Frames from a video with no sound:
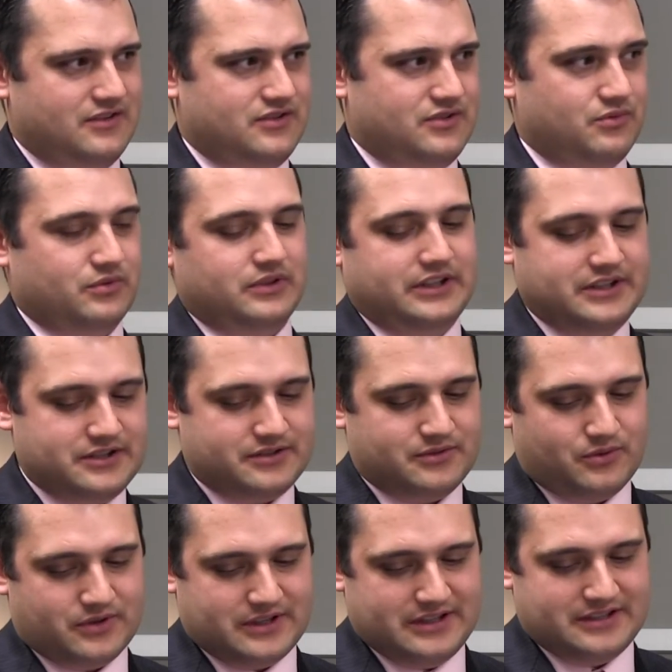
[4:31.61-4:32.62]
to religious
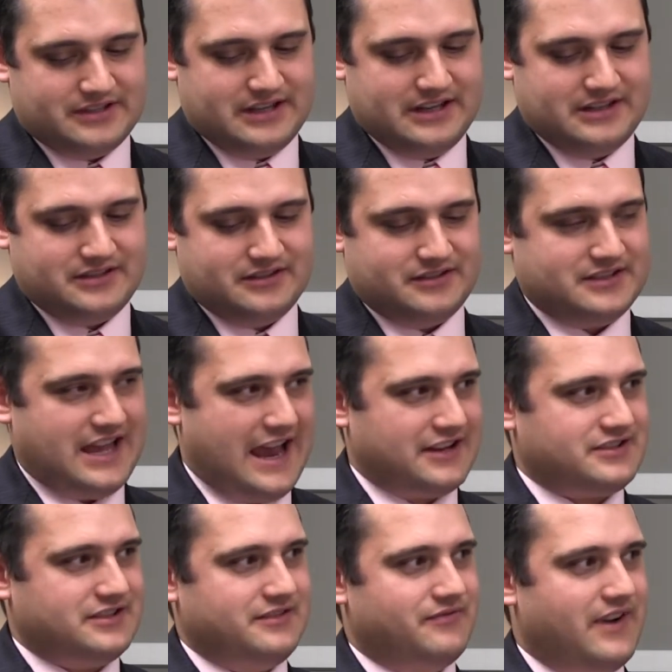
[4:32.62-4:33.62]
organizations
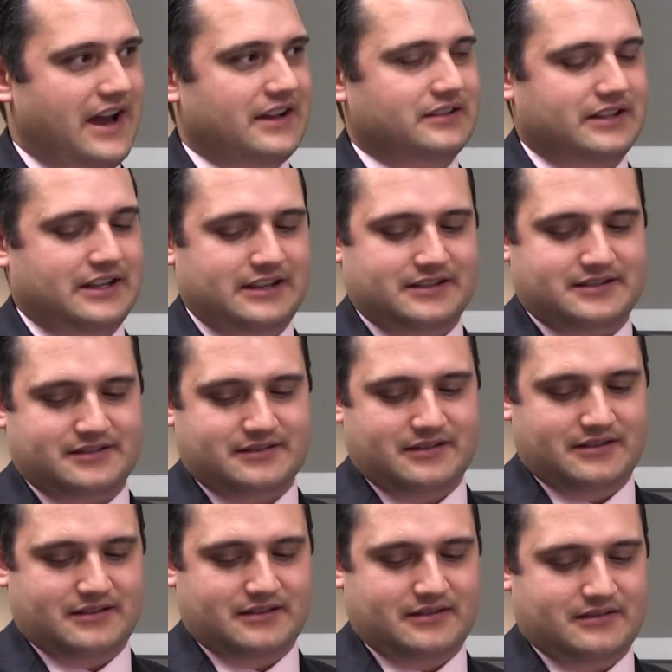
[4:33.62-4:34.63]
actually violates
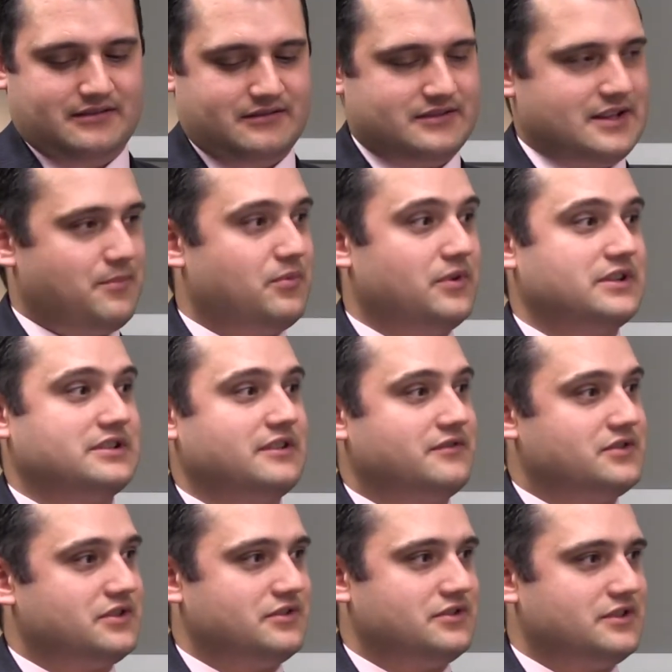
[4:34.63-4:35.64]
the separation
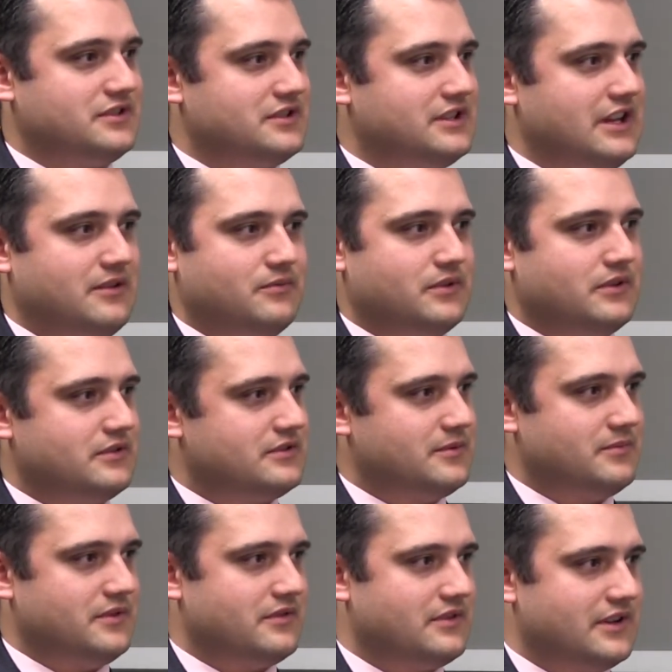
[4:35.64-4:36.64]
of church and state. What are
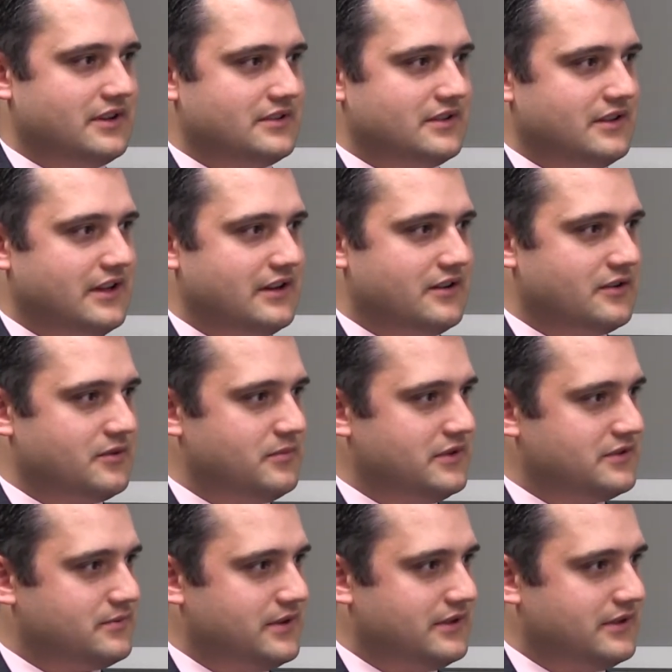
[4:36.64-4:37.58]
some of your thoughts on that argument as